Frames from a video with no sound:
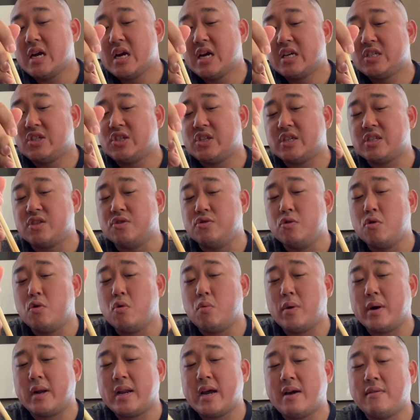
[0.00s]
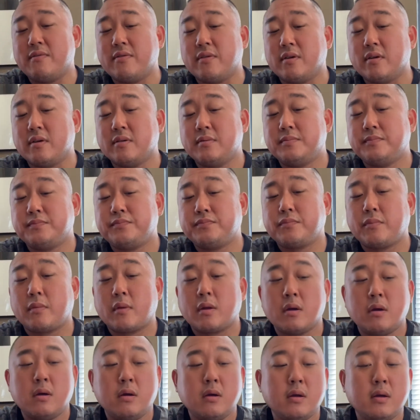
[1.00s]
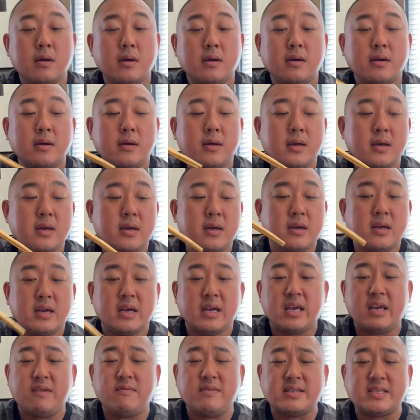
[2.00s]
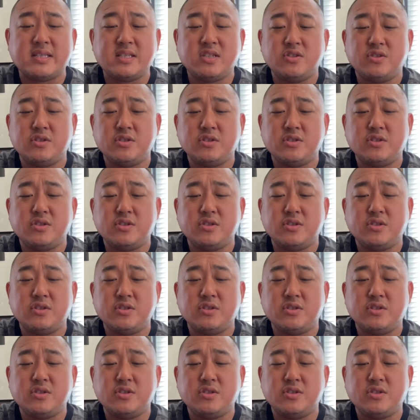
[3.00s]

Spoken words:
Just doing whatever. Even